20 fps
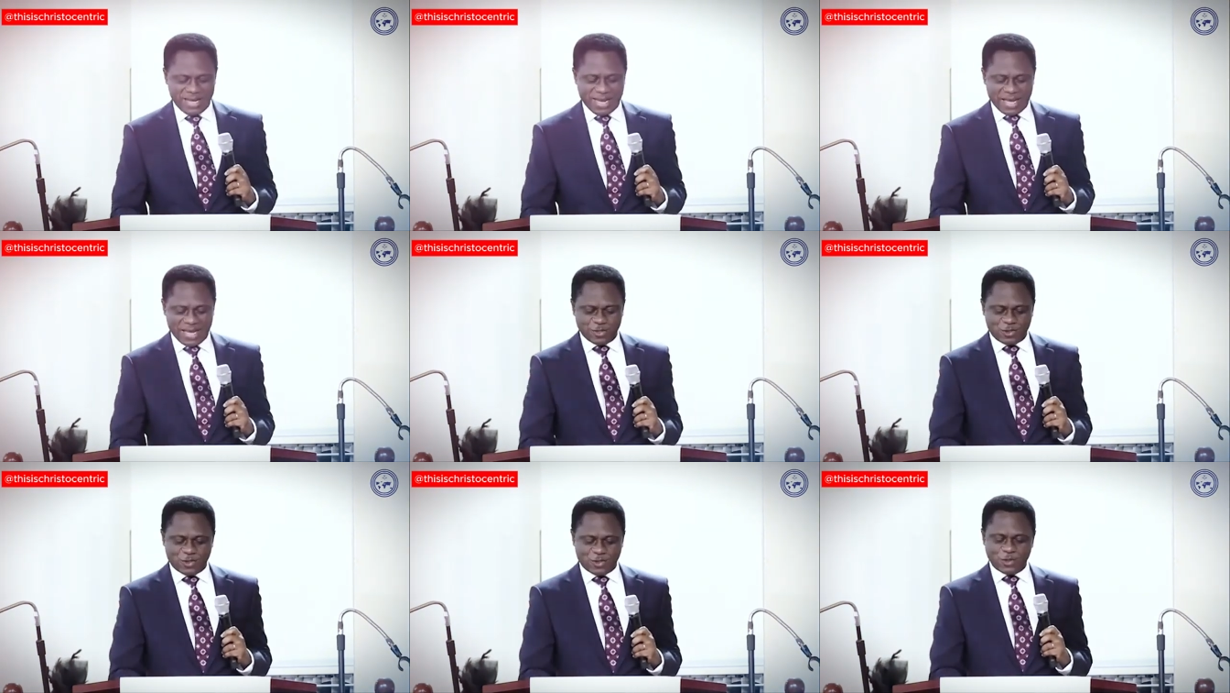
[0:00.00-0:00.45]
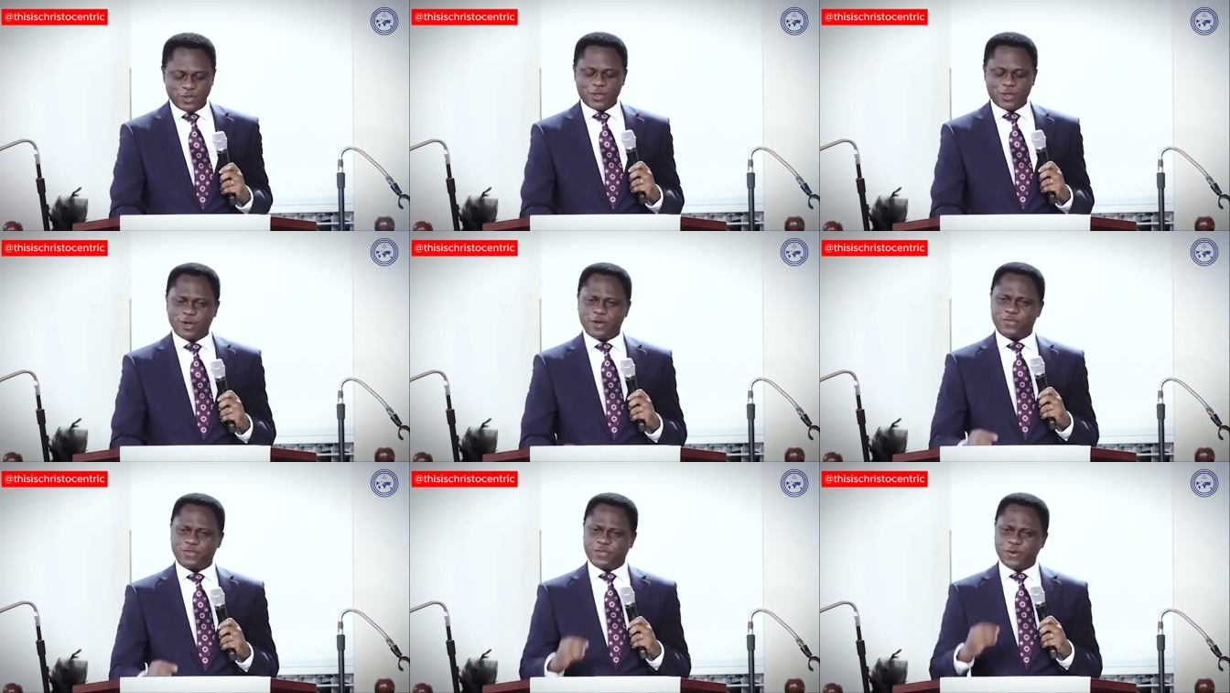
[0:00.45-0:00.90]
And so
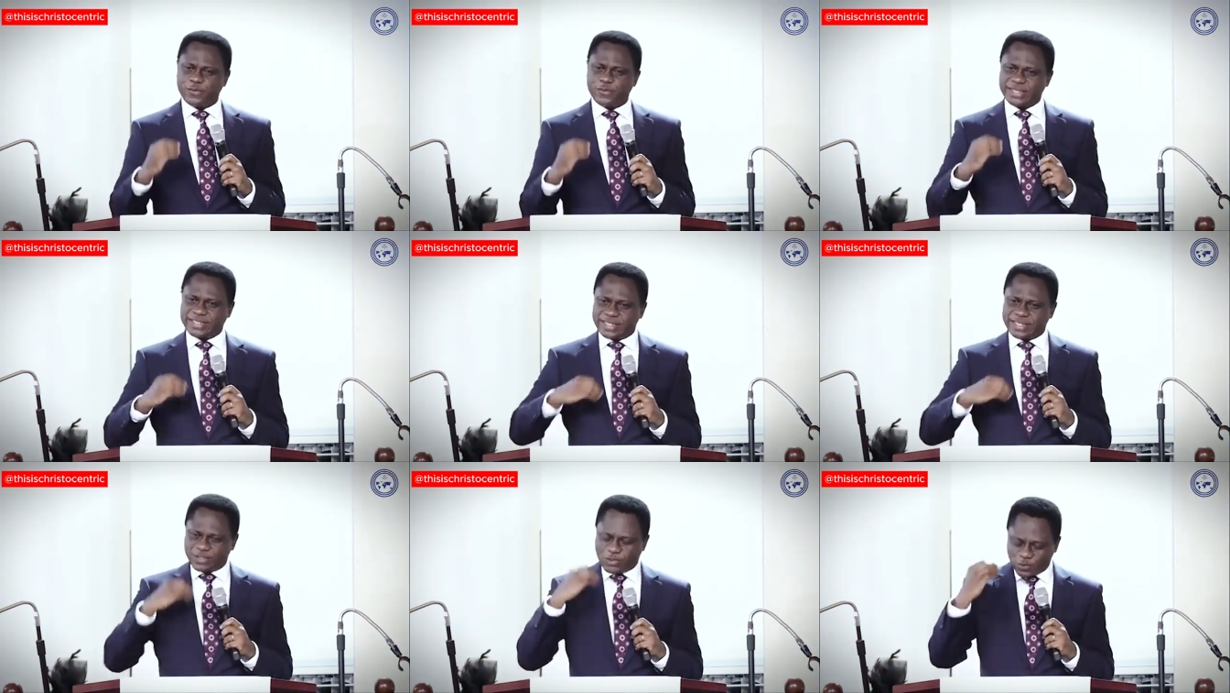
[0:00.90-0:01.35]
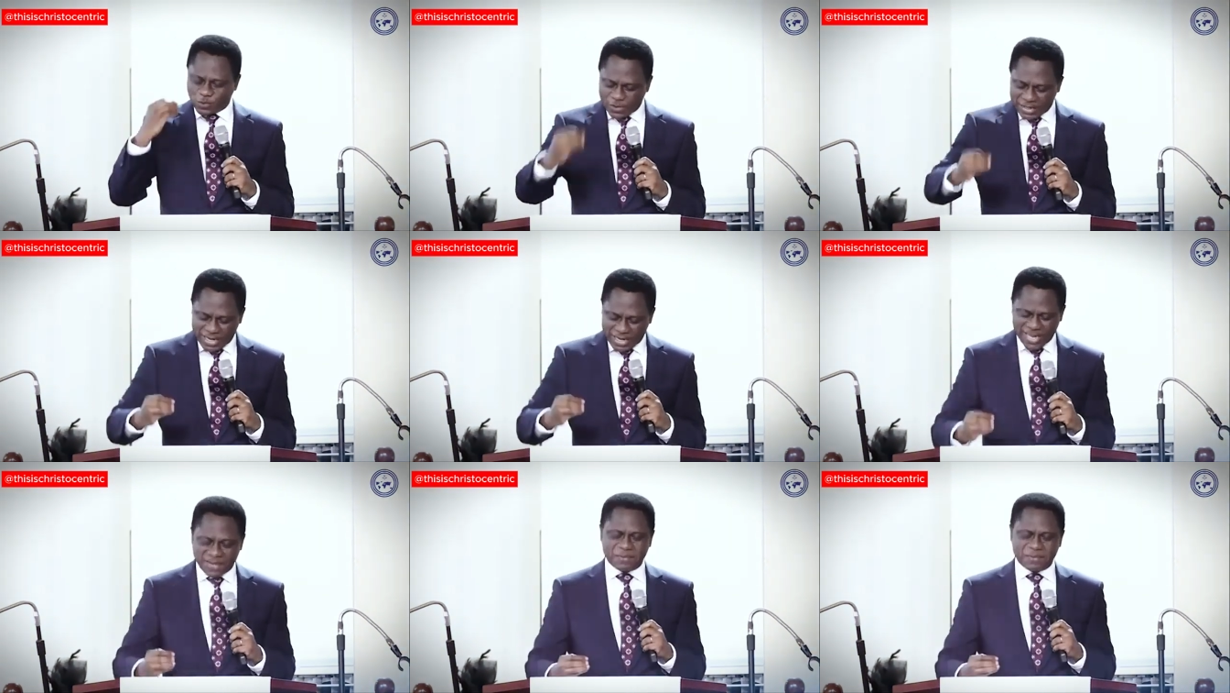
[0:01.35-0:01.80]
the authority to
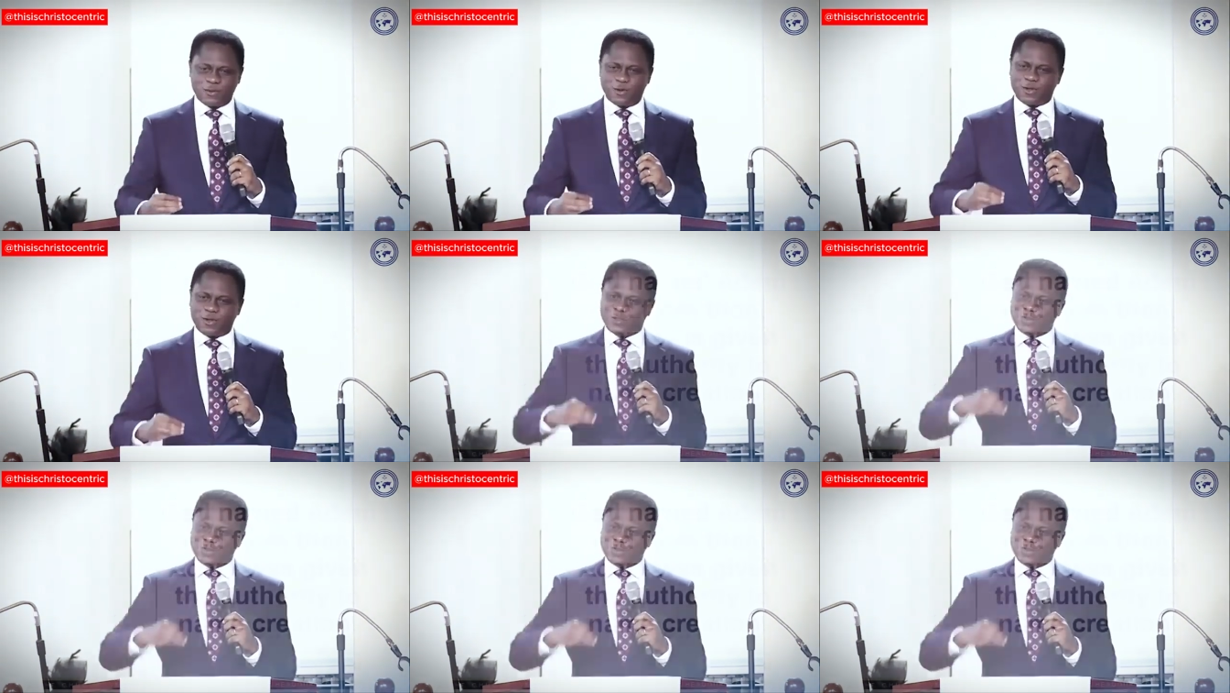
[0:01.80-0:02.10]
name or